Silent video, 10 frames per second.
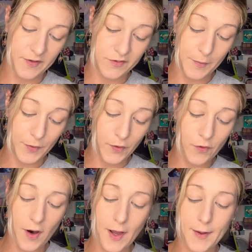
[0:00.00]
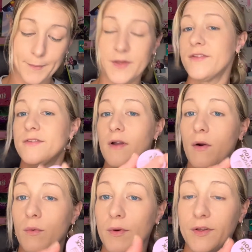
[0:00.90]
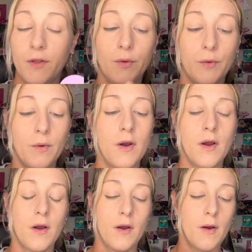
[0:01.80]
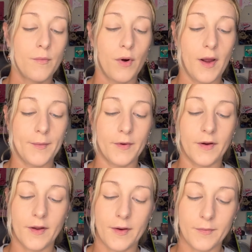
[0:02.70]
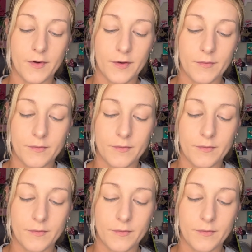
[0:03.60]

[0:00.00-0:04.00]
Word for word: It's the Beauty Crop Stuck On You Primer. I'm going